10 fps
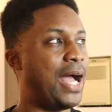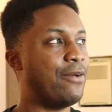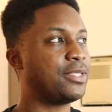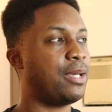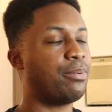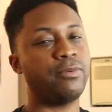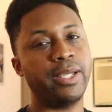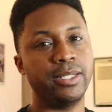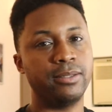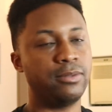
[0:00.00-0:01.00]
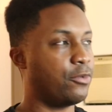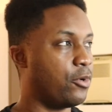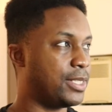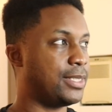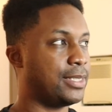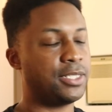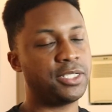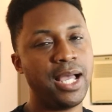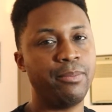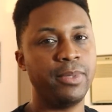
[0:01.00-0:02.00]
I've separated, of course it says the
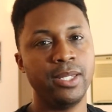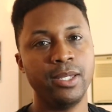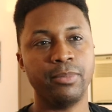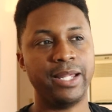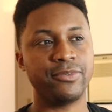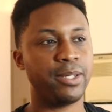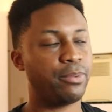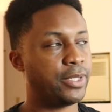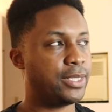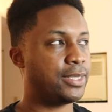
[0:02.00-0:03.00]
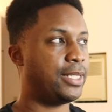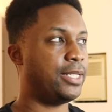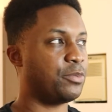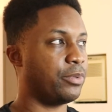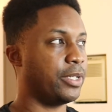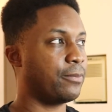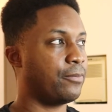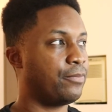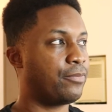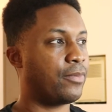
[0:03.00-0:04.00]
shop, but I've separated Teespring,
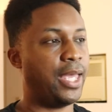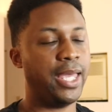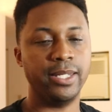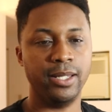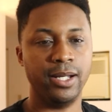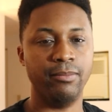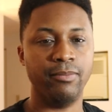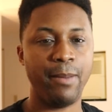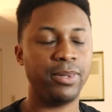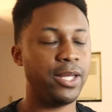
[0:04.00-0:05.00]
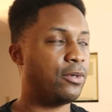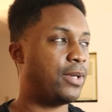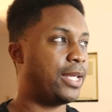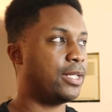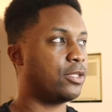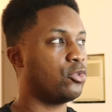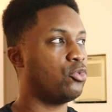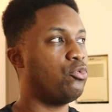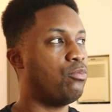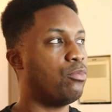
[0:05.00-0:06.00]
and I plan on adding
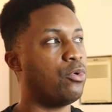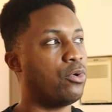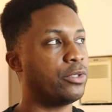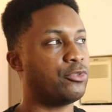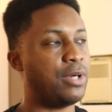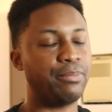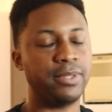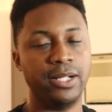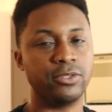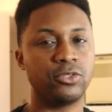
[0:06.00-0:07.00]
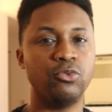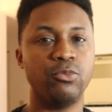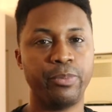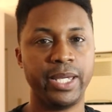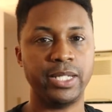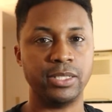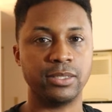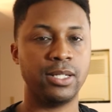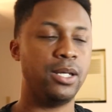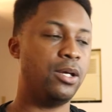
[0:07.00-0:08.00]
2 more drop downs, 2 more
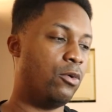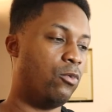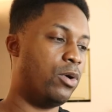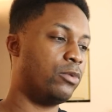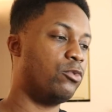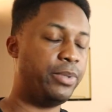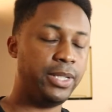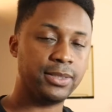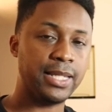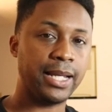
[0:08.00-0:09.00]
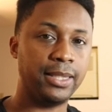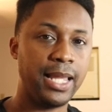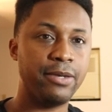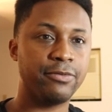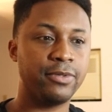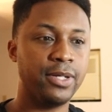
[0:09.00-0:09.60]
pages. One will be Second Life,